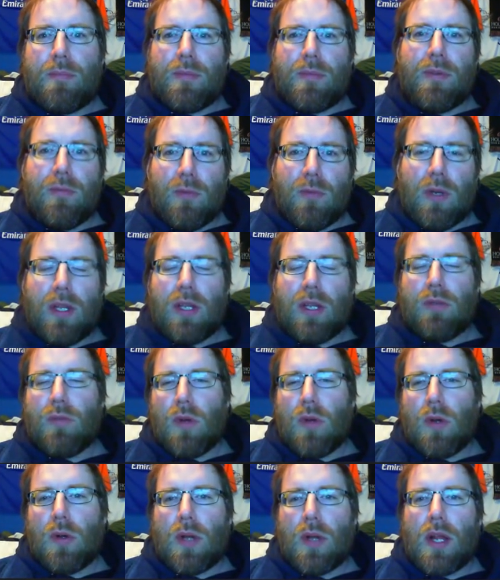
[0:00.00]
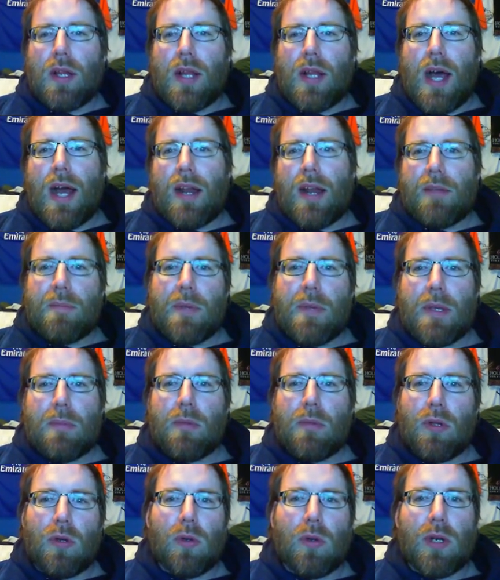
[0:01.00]
really ruin a lot of
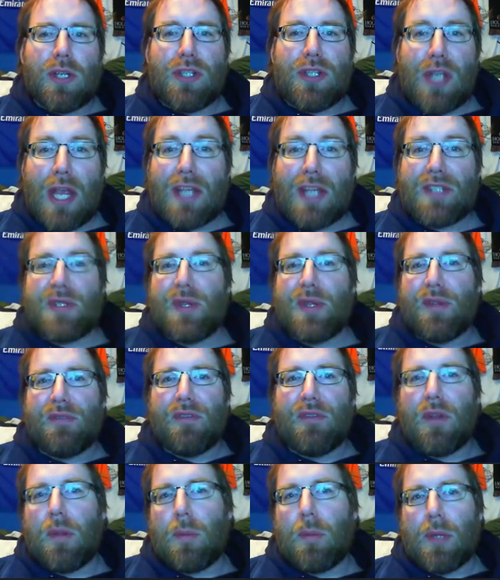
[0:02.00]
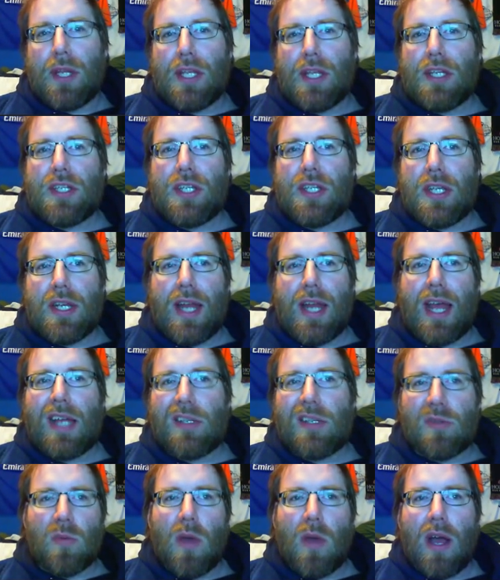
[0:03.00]
people who are chasing the Fulham clean sheet
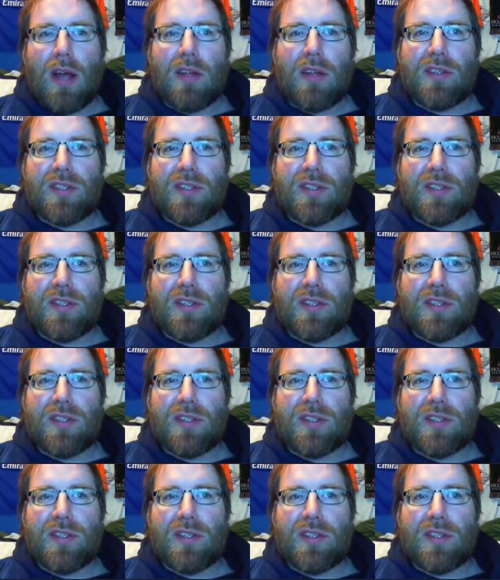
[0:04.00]
as well.